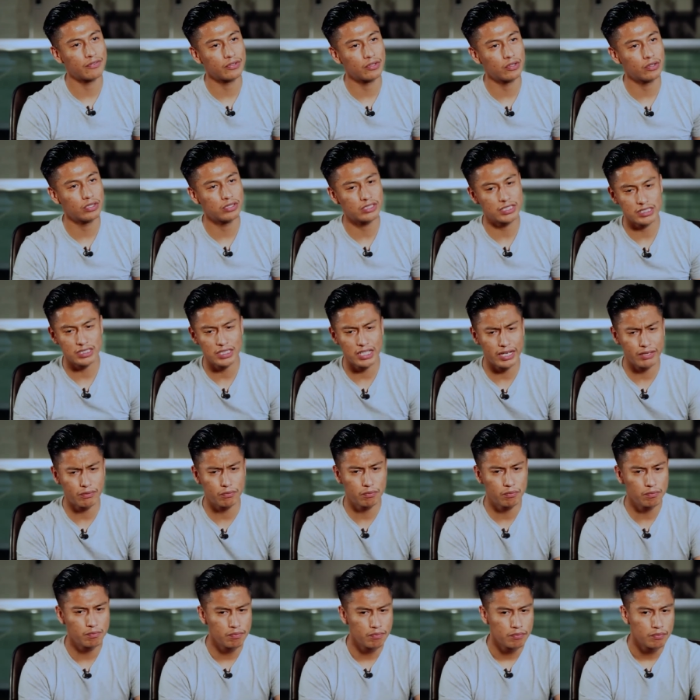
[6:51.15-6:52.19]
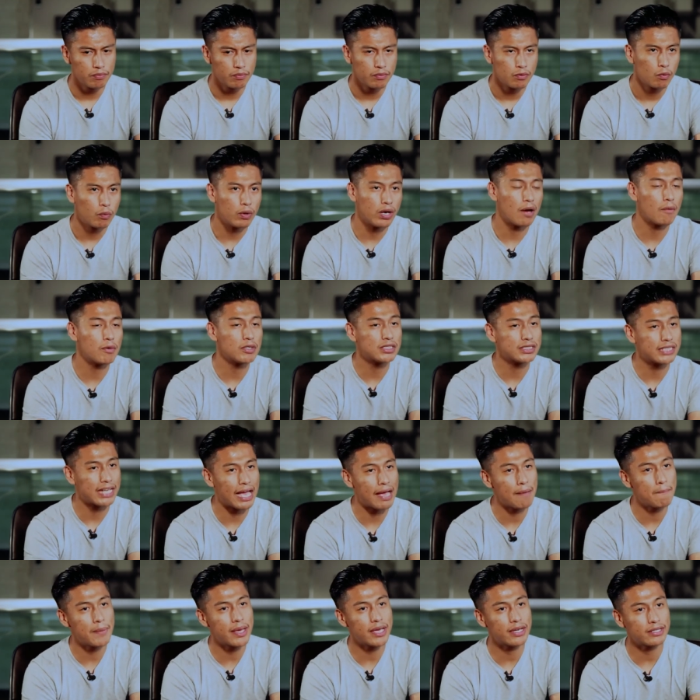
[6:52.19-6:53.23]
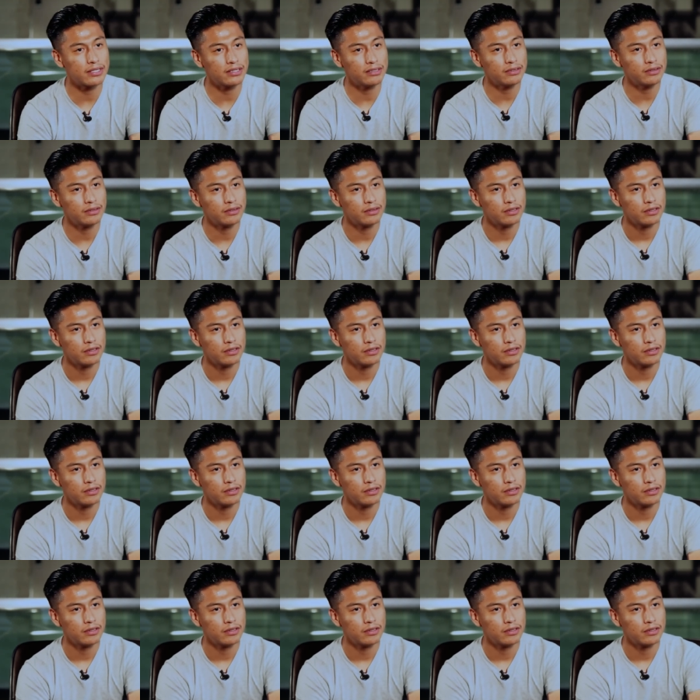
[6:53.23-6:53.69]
You know, just like when I was banging,